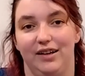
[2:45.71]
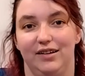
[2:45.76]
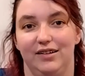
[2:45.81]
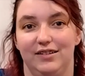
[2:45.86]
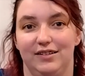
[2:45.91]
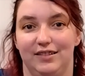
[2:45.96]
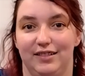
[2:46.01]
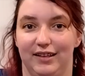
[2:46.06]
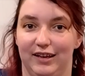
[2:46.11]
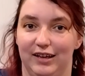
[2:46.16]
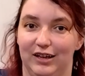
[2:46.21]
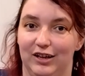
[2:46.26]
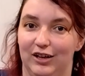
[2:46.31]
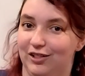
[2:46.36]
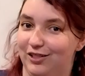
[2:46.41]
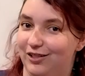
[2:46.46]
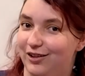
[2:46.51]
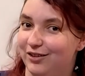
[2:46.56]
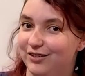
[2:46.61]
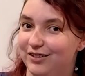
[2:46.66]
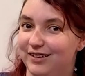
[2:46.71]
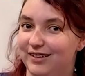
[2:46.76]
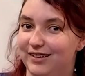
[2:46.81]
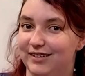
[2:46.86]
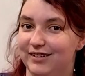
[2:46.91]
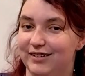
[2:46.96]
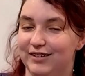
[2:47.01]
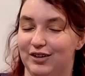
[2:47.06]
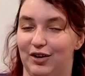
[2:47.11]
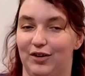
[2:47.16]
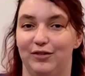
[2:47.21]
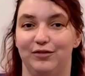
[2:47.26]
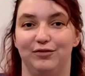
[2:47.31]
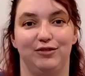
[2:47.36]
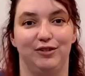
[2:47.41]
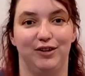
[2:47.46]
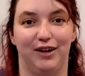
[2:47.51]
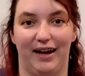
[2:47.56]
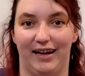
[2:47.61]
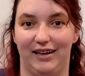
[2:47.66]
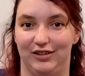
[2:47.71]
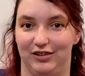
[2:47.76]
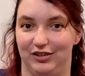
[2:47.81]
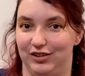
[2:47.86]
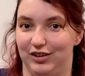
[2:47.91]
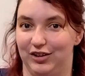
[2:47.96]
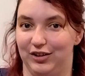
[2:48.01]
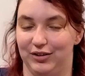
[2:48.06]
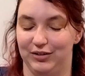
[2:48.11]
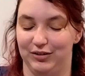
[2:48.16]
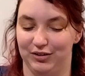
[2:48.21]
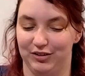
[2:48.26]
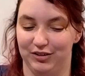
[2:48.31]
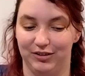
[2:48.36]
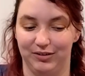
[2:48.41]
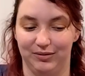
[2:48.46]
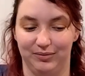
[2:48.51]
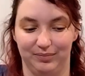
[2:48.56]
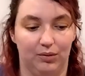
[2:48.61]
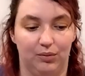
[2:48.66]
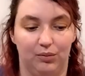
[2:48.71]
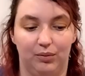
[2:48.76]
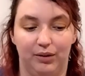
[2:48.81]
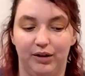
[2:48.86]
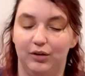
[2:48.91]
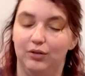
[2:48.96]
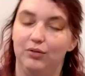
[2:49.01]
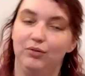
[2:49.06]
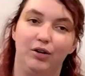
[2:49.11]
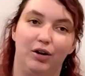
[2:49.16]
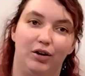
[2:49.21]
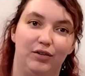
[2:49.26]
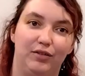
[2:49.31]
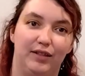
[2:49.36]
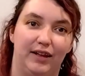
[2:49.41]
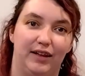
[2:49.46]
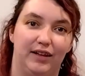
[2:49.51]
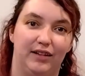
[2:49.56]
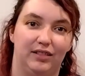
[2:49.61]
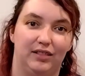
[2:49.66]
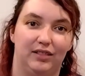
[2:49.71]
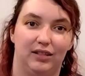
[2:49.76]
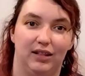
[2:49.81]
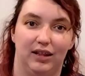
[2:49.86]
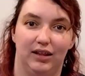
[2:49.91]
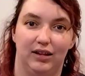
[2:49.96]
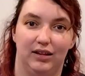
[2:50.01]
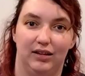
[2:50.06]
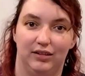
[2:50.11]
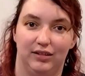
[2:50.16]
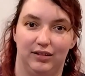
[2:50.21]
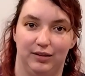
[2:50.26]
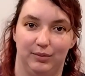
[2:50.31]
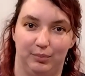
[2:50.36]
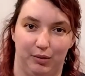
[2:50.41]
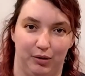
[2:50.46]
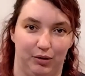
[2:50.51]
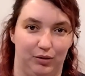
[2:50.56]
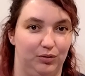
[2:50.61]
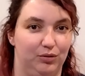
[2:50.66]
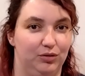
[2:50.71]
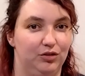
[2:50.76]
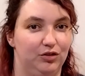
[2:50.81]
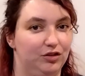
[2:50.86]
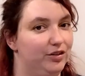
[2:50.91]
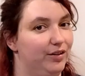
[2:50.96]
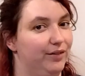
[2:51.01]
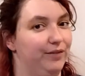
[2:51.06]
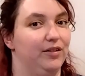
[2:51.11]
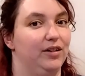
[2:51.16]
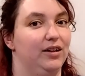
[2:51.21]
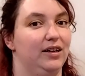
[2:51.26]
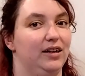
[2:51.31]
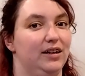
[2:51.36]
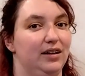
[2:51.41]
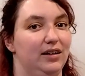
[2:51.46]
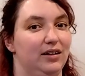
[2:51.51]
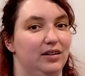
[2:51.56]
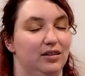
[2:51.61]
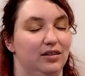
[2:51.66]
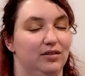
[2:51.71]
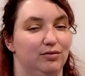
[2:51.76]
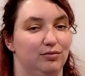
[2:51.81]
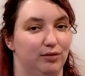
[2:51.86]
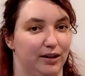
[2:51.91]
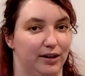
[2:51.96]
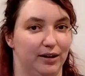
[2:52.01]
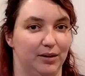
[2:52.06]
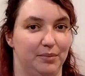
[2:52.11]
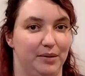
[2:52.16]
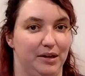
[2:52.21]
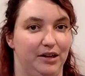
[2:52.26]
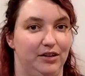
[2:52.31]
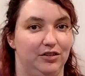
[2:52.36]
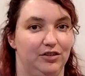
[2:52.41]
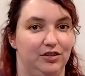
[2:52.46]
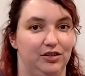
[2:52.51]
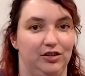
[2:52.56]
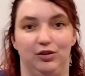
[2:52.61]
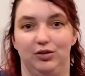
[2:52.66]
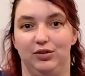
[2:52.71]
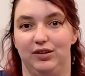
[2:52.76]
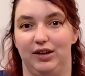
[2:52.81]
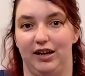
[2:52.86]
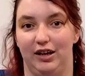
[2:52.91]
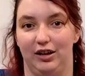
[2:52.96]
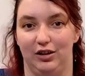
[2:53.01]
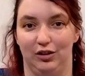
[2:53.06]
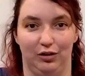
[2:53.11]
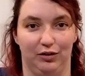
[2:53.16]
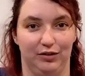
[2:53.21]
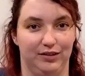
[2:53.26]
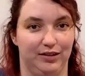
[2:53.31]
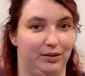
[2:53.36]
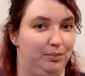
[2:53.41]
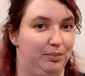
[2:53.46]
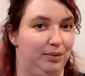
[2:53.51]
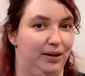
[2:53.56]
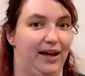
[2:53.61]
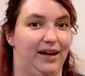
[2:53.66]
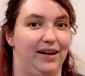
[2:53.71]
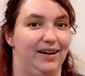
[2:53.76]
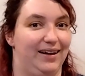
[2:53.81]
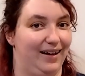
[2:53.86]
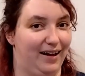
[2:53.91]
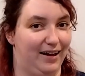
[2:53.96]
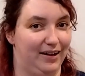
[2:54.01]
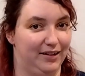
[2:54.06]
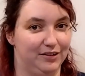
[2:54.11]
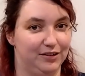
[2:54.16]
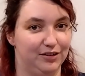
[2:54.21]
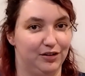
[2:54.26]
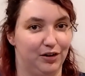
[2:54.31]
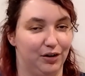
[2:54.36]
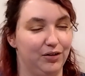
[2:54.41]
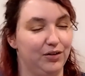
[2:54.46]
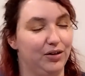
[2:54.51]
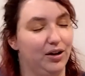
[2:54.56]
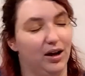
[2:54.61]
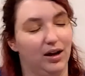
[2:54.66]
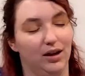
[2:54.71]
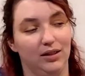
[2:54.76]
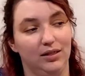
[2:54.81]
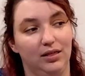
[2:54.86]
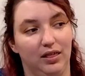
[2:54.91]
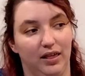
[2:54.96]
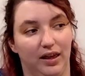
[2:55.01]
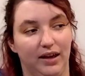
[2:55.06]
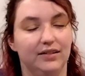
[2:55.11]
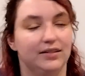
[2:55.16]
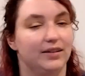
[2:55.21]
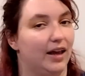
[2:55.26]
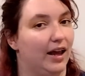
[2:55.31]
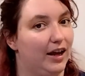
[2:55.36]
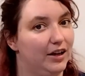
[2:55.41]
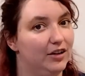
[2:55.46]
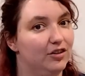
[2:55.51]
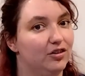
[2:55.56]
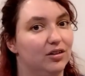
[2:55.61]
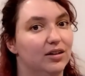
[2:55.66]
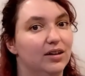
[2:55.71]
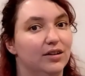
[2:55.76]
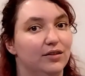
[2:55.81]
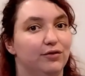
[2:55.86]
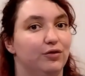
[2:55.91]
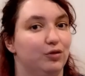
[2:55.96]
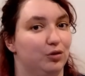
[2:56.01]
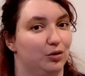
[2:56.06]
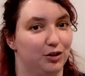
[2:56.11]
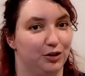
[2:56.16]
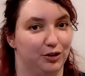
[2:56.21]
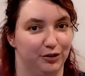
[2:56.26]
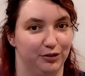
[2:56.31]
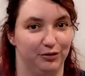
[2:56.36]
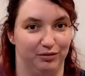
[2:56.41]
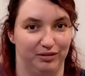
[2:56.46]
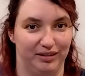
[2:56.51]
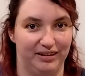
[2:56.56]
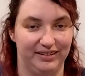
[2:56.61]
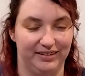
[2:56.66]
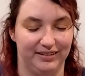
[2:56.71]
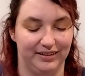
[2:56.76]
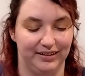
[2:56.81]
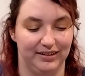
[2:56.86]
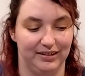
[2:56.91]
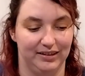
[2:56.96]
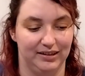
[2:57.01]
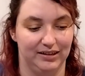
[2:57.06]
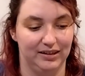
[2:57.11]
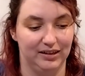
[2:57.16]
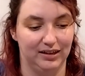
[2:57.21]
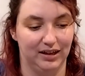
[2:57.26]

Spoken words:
is the glossiness of your undercoat. We all know that the bottles generally recommend to use a glossy black undercoat, and that's actually for a good reason.